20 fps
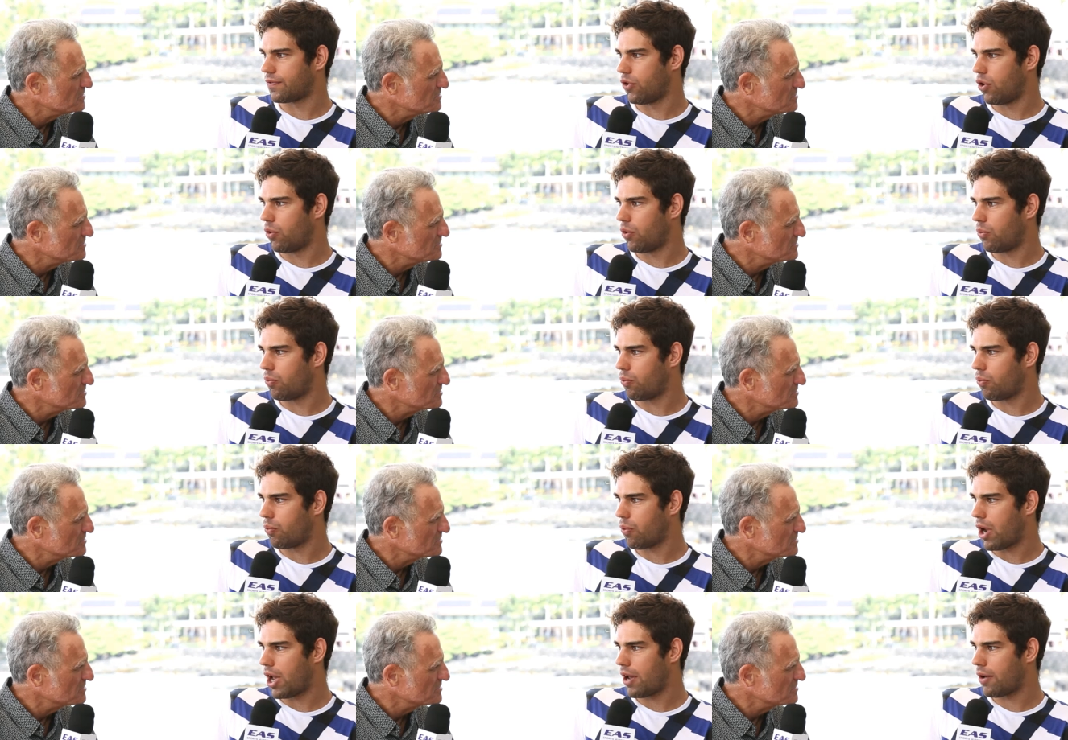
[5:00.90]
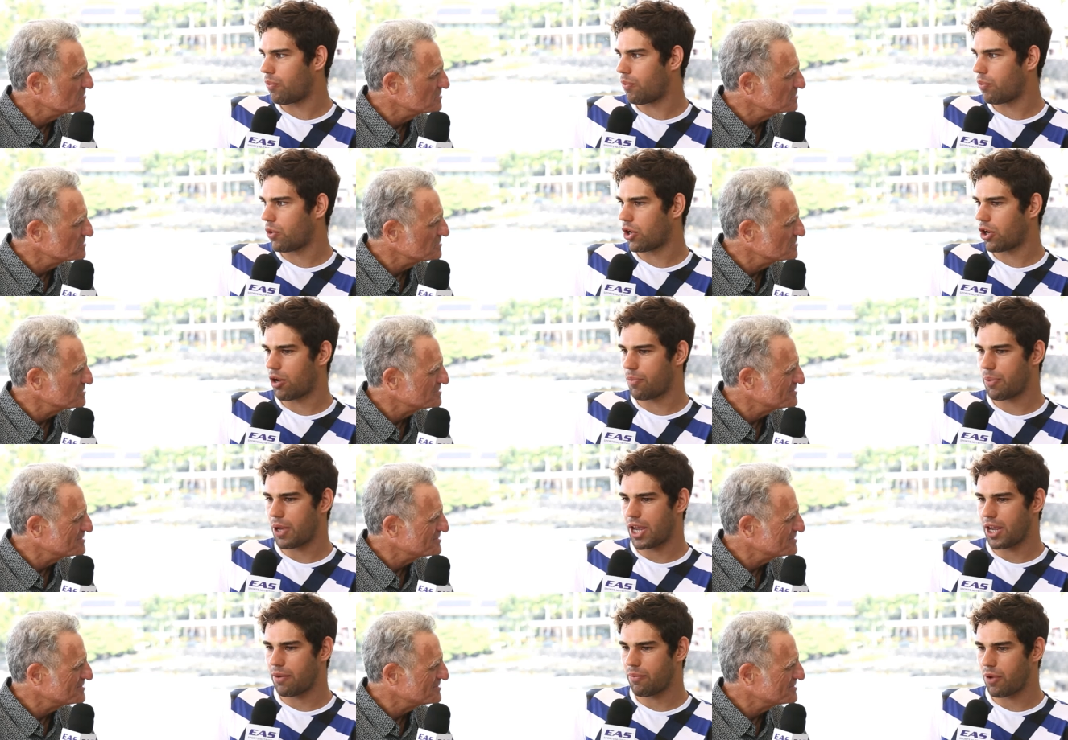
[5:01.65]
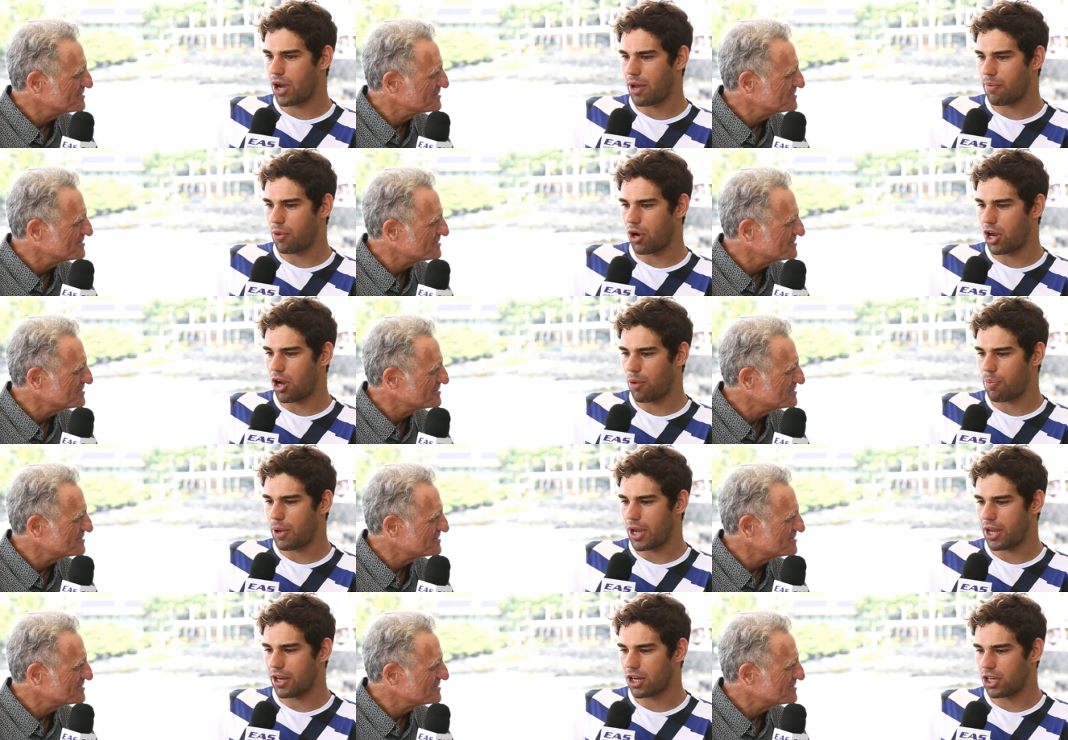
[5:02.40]
Speaker 1: thought, where would I be? Where might
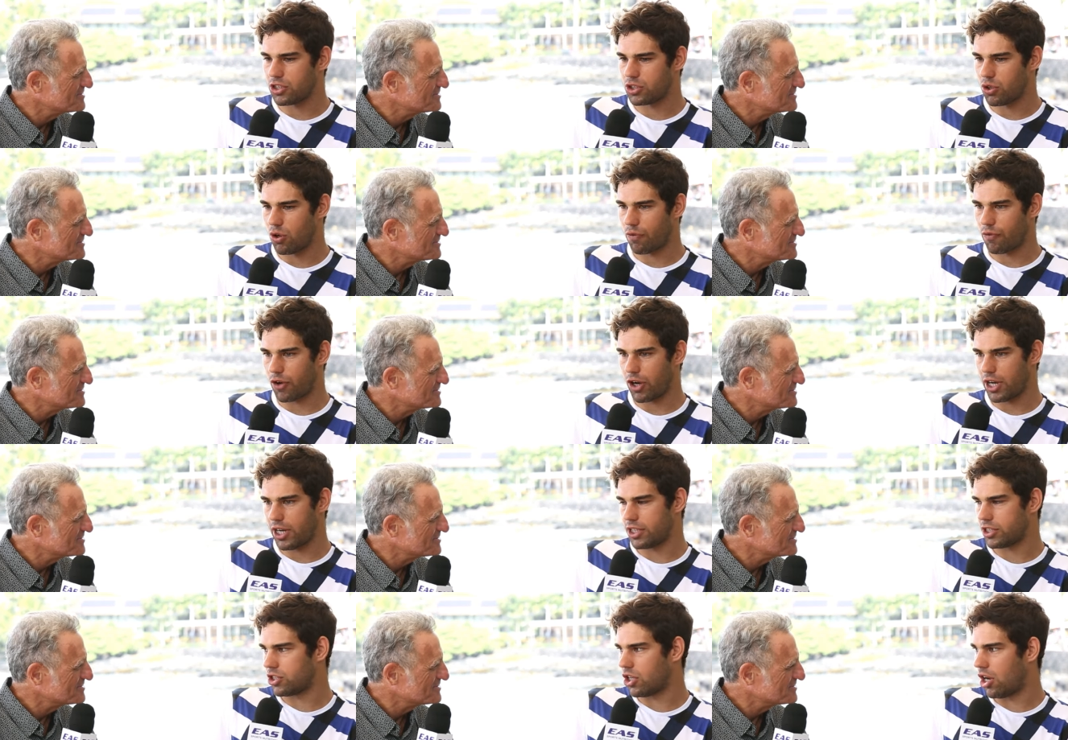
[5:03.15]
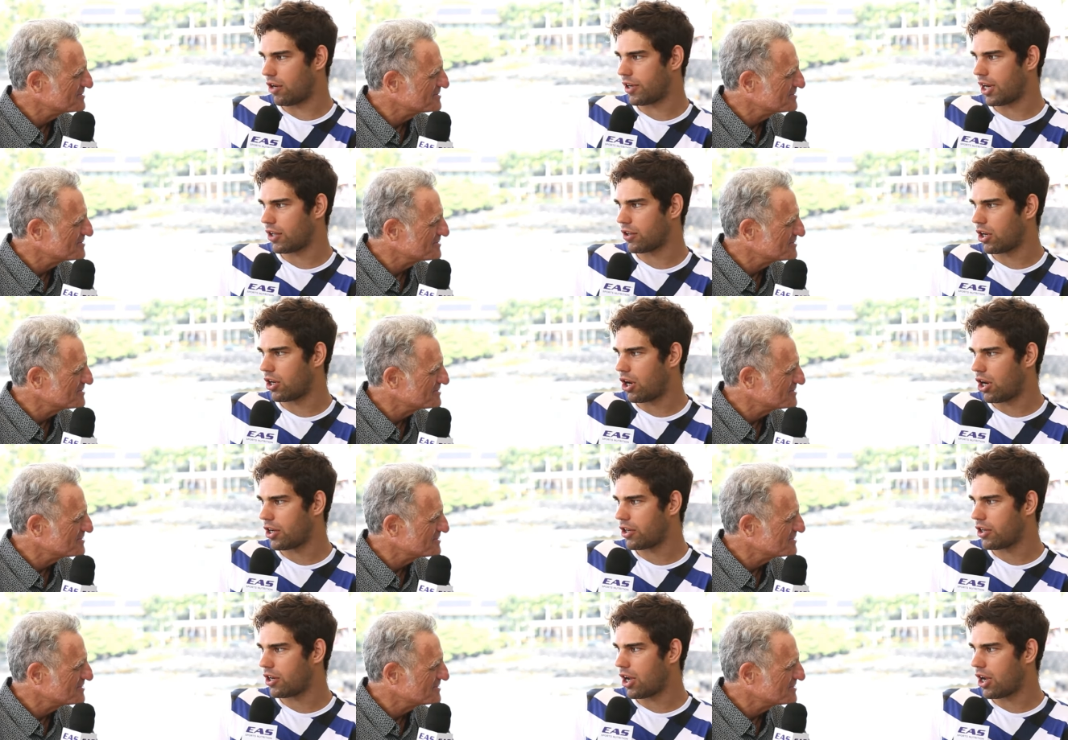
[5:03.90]
I be in like 2 or 3 years' time down the line? You